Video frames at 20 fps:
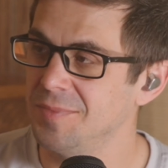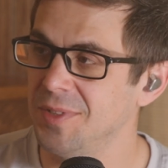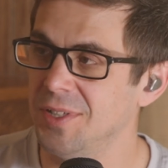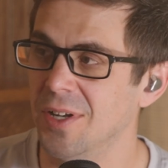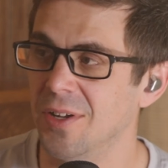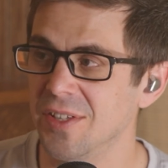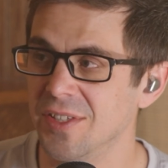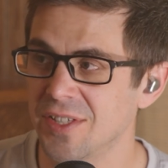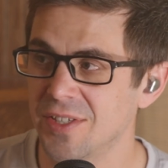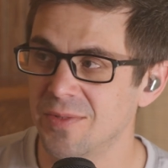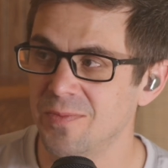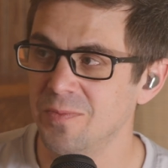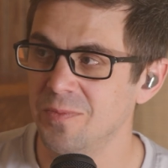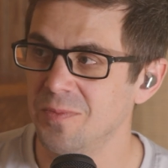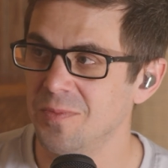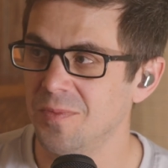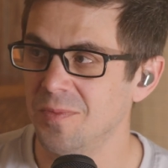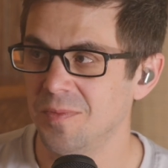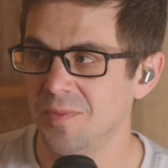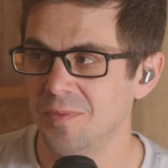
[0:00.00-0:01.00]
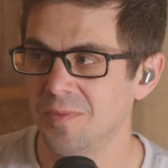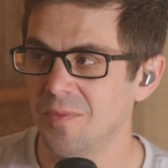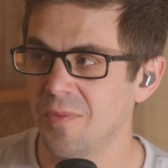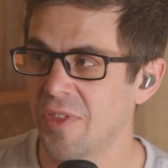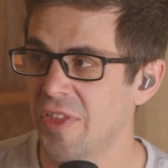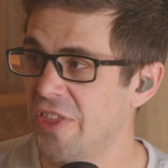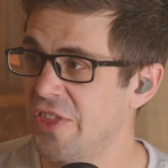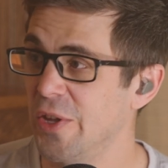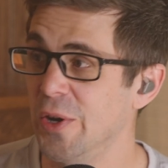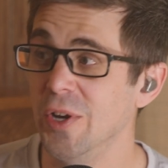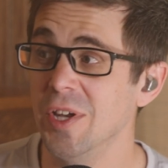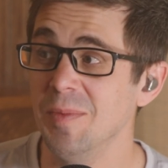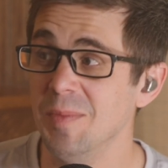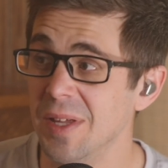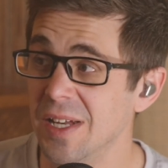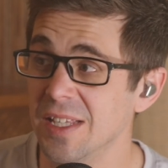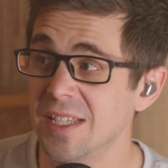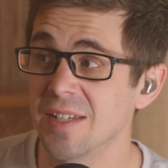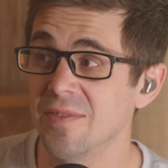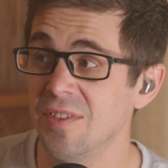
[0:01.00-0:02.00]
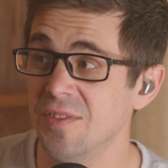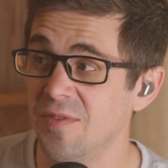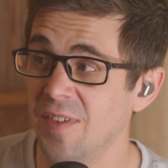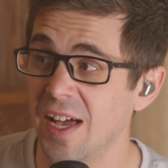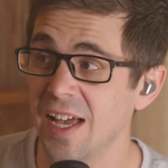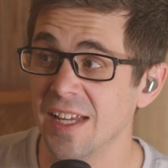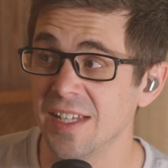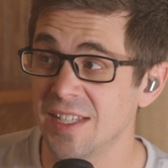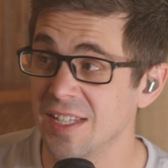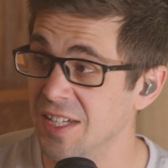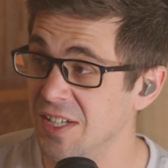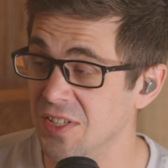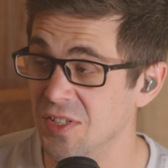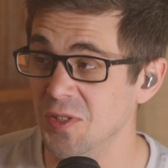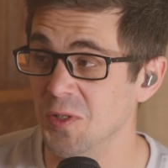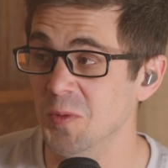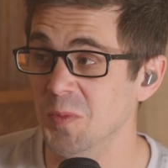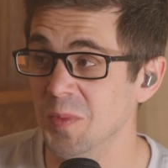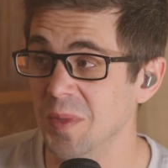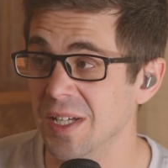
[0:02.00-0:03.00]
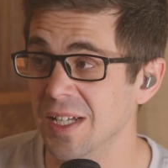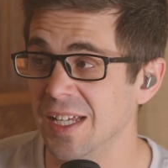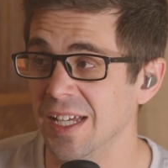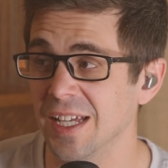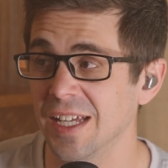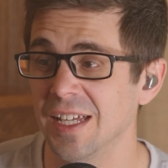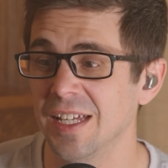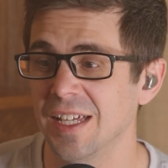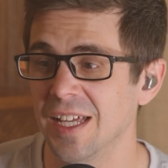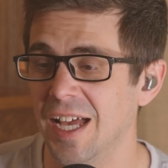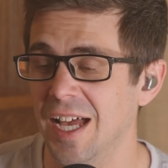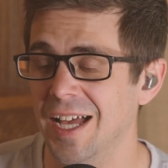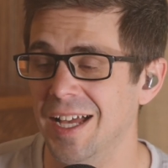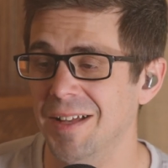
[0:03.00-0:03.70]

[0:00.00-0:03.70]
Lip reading: It's 30 minutes of advice in a Zoom meeting.